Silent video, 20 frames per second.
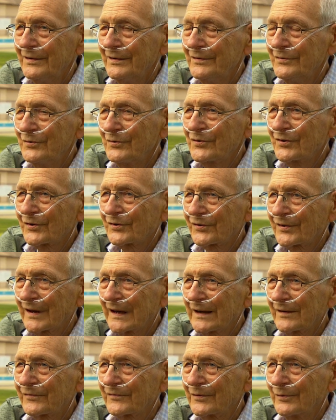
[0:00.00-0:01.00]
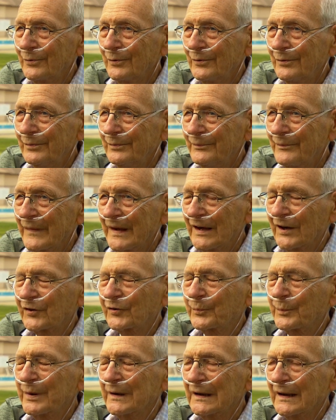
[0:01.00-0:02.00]
You just have to
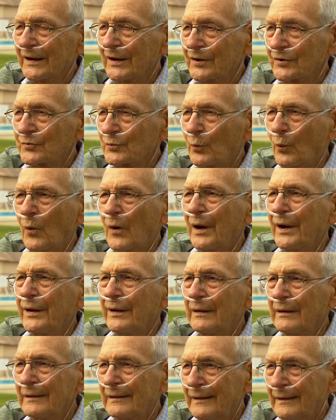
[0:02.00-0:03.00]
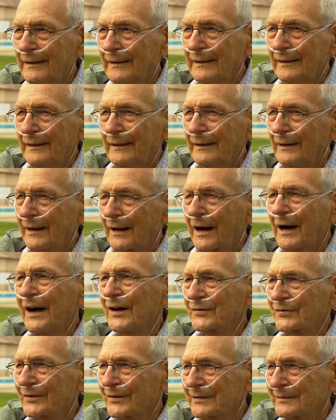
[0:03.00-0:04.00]
experience one
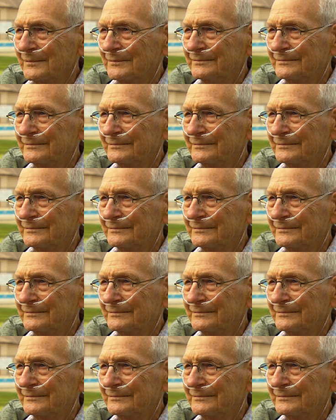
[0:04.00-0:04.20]
concert.